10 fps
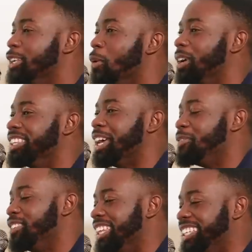no, we're
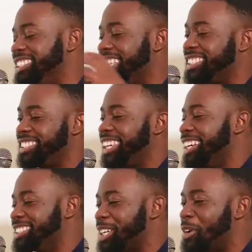definitely let's let's stay here
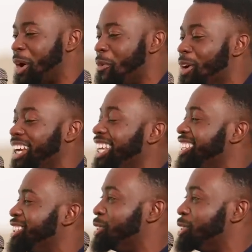because I, I want to get to the